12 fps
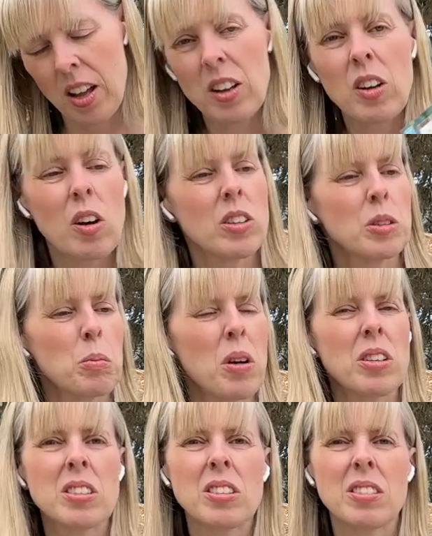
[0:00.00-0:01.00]

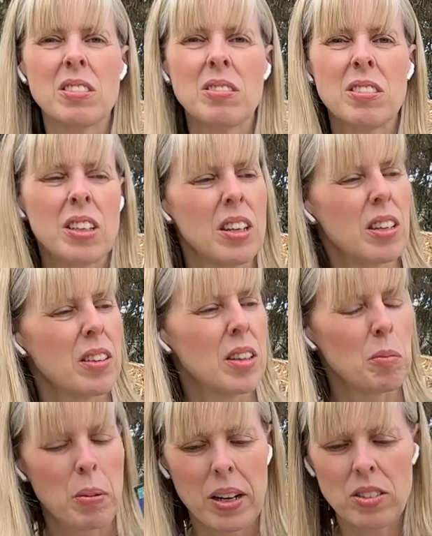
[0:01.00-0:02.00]
Cosmos, the
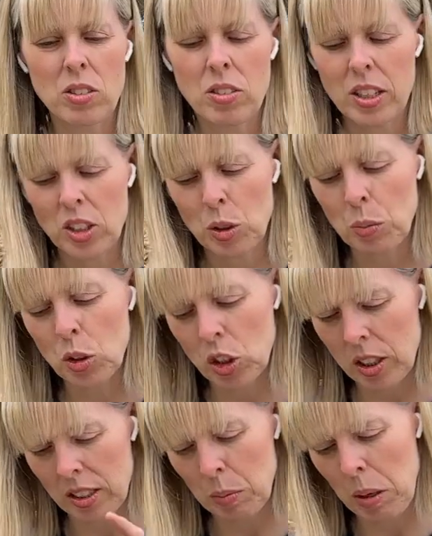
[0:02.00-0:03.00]
packet's already smushed,
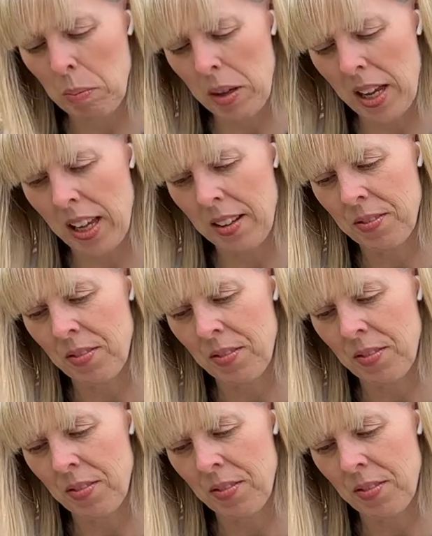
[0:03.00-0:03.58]
that's by me.